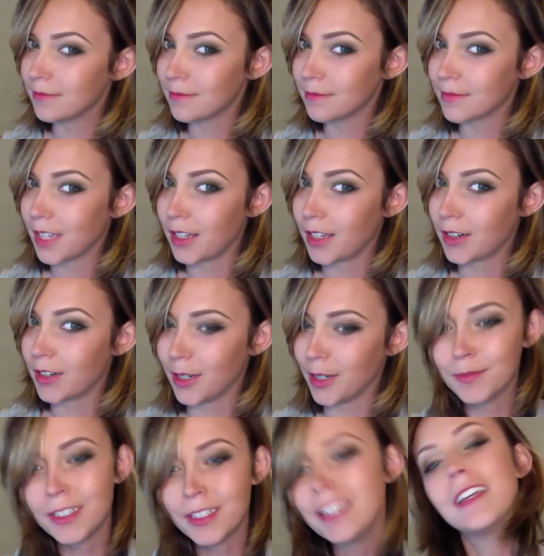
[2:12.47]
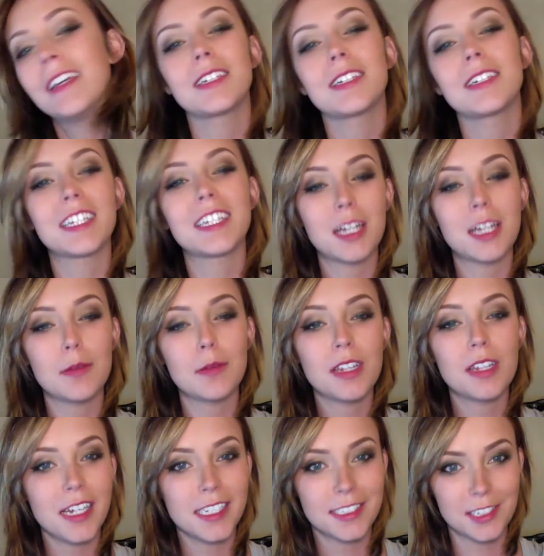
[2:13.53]
I don't know. Get something
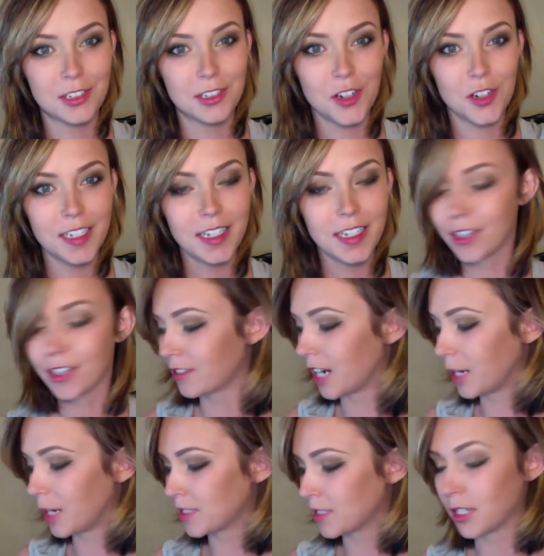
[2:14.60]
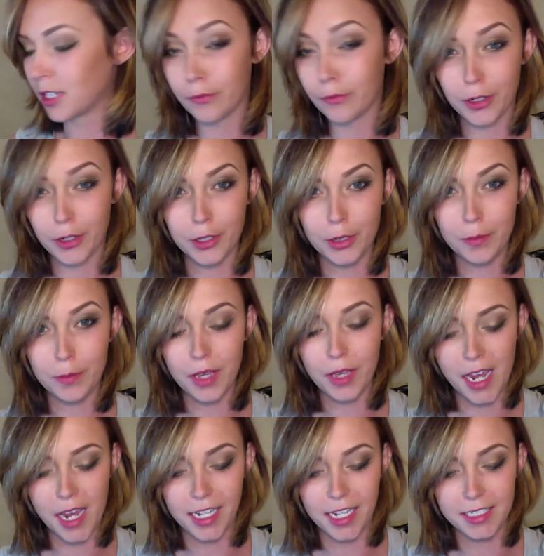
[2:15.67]
nice to drink, grab yourself your hoop,
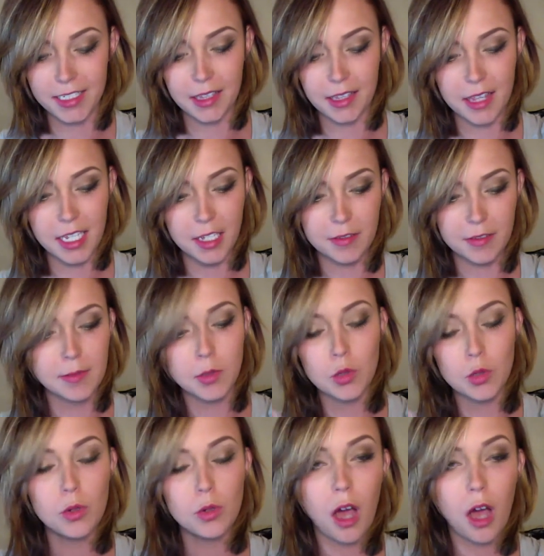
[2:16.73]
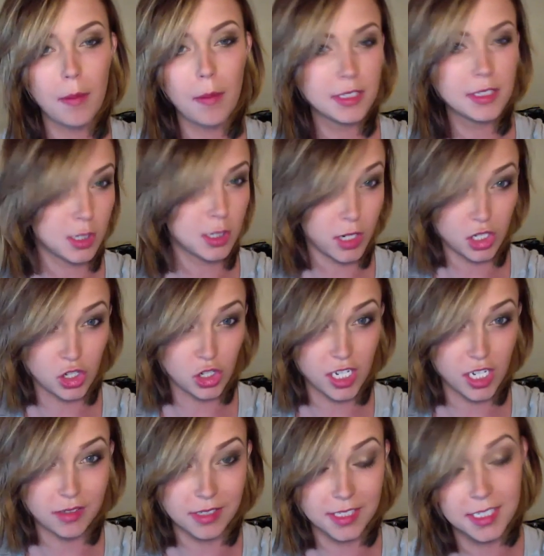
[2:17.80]
and think of some cool comments,
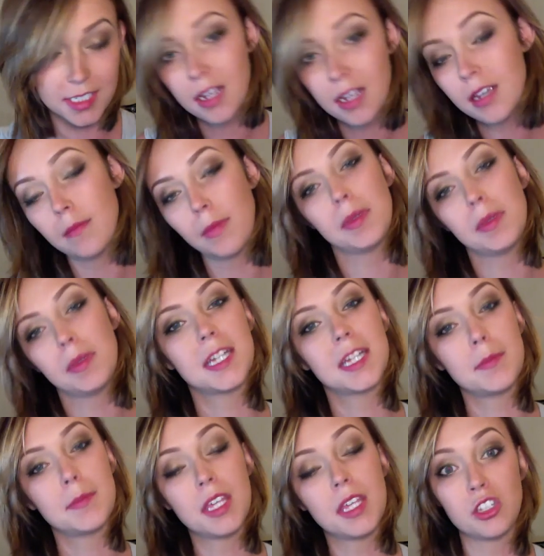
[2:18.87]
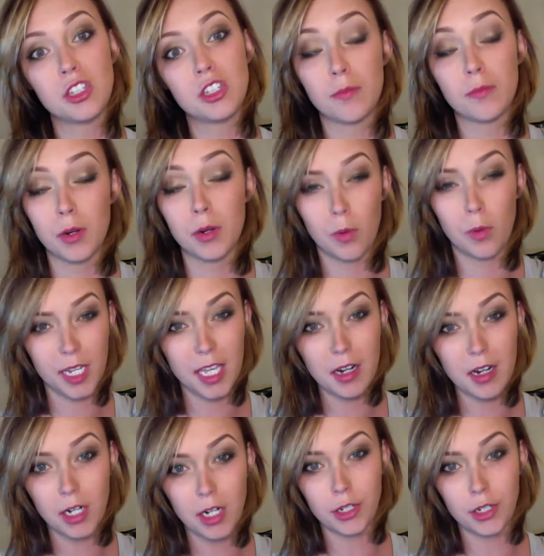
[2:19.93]
questions, maybe something that you've been working on
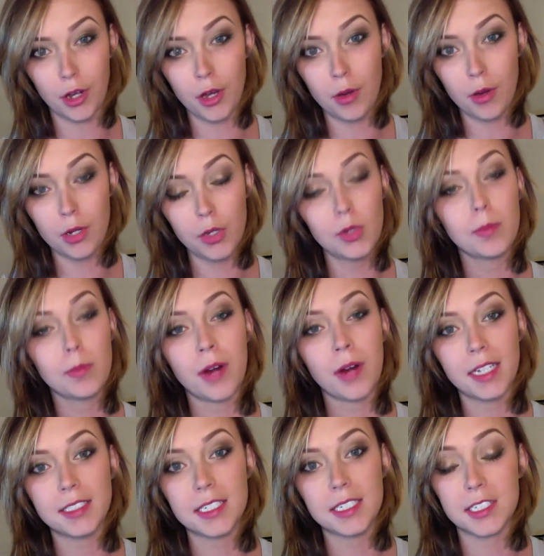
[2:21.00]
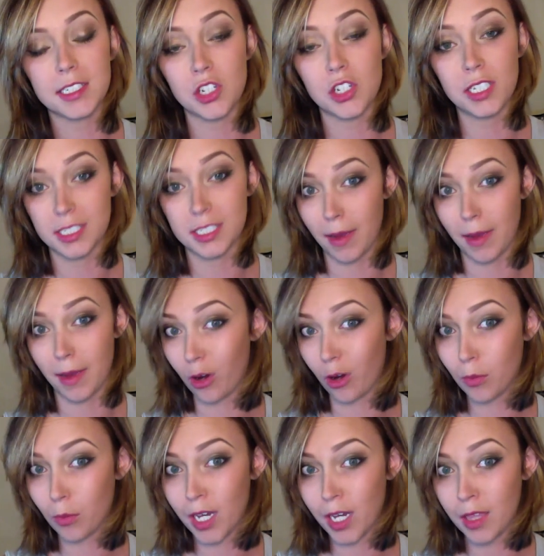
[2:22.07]
in your own hoop practice that you need some help
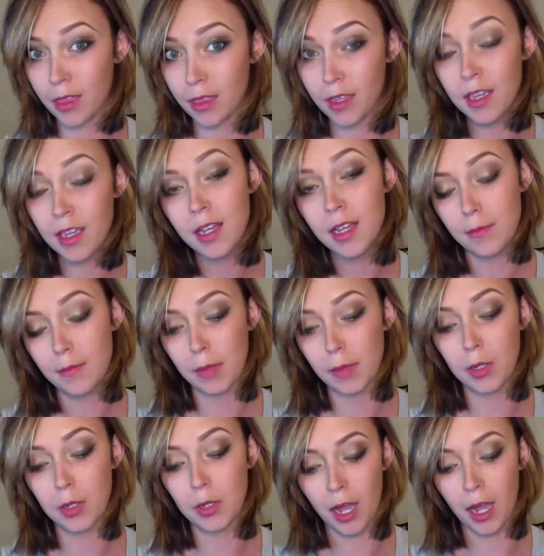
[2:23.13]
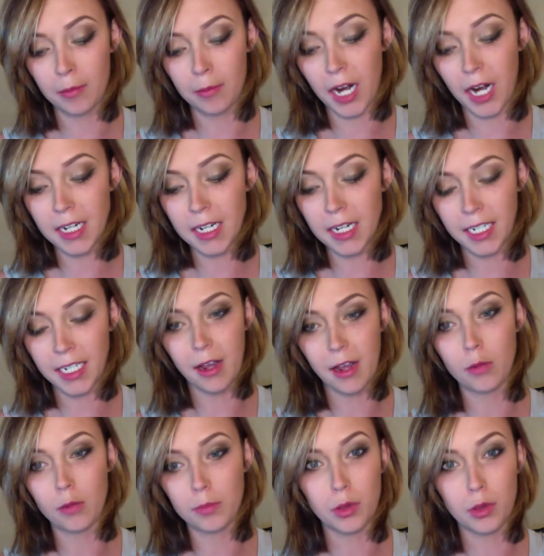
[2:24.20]
with. Maybe Bryant and I can help
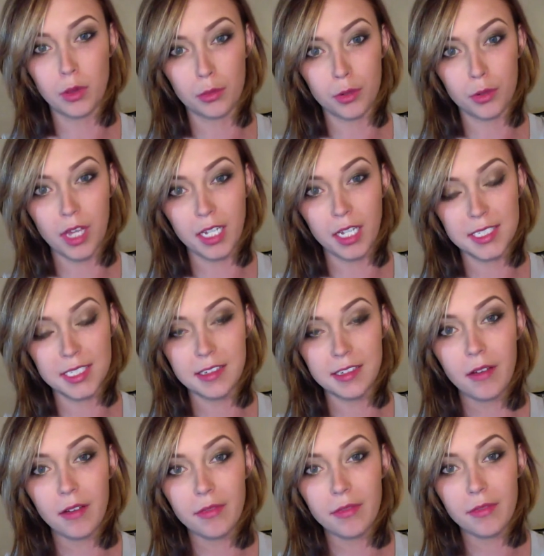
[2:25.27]
you through that stuff.